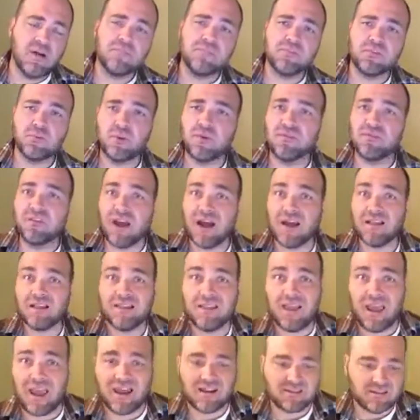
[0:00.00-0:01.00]
So we've got
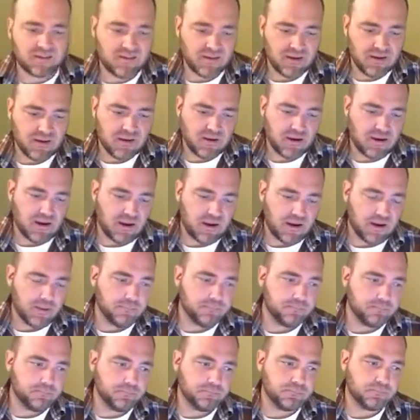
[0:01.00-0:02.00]
that,
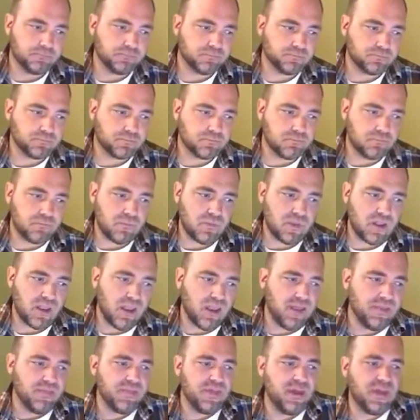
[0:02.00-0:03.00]

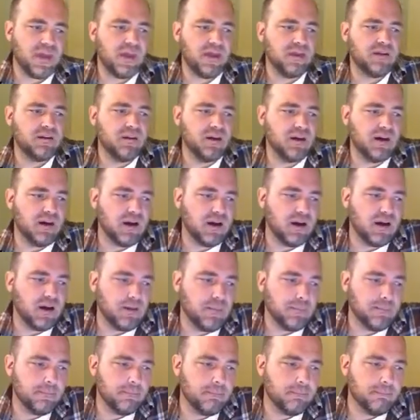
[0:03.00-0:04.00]
and then
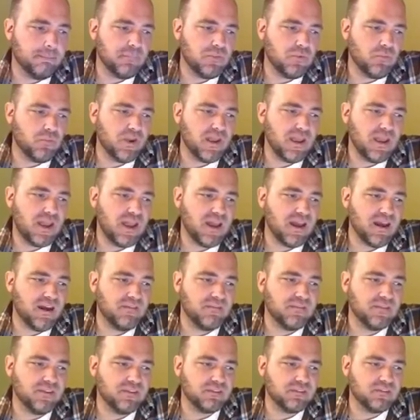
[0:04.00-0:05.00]
we
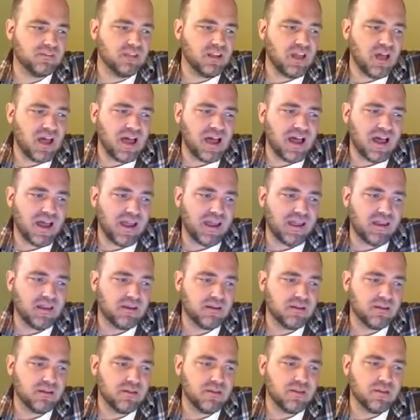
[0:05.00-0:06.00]
have this lie
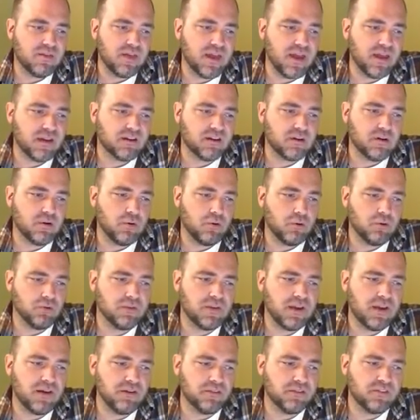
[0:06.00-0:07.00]
that Cole
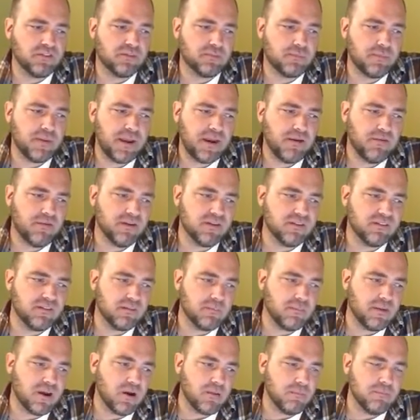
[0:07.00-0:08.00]
tells his parents
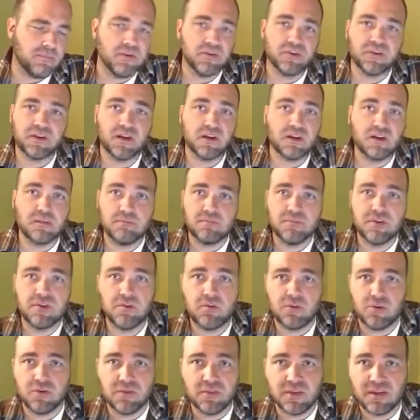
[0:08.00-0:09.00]
about building a
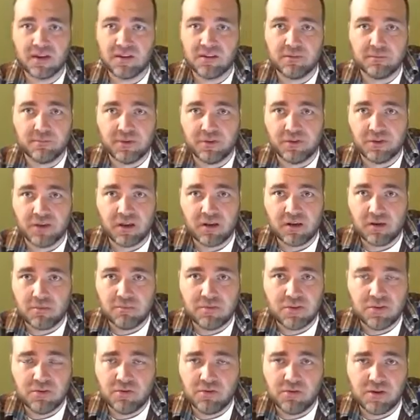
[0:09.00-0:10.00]
computer, that he's building a
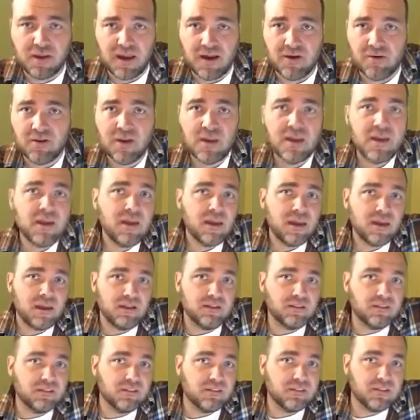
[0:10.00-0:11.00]
computer now
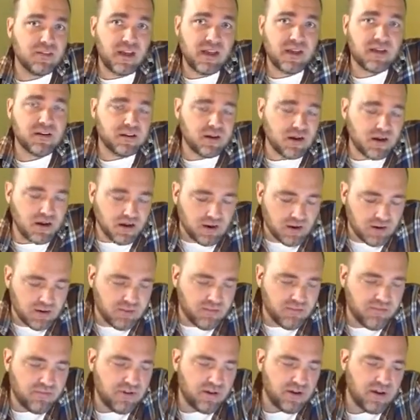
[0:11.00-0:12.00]
instead
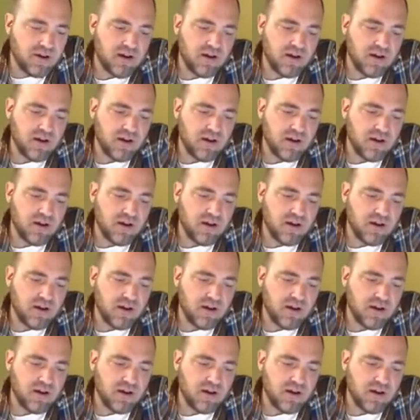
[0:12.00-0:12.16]
of